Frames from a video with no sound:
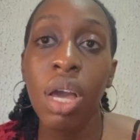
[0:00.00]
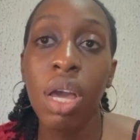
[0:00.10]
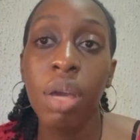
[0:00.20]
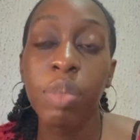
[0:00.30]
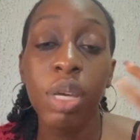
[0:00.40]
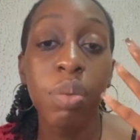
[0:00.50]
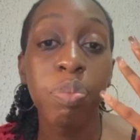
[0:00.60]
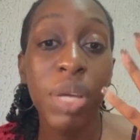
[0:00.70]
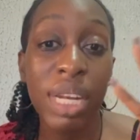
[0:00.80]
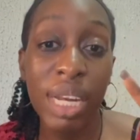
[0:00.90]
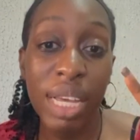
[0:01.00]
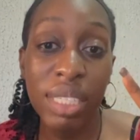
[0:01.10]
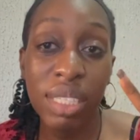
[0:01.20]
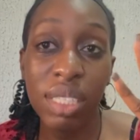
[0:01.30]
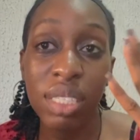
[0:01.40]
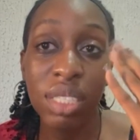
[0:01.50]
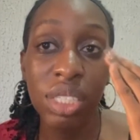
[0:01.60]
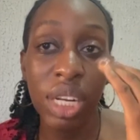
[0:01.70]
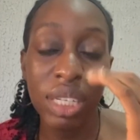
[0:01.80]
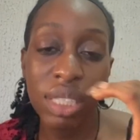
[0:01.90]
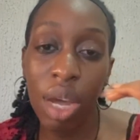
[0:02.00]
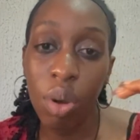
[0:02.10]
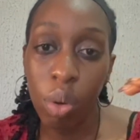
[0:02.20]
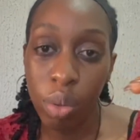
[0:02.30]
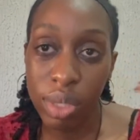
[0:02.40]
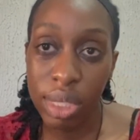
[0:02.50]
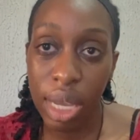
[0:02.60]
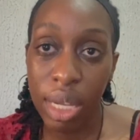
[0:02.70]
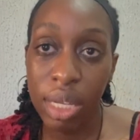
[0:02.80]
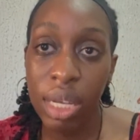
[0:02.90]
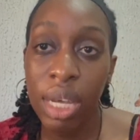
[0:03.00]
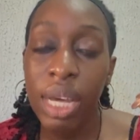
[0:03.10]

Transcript: a painless genital ulcer,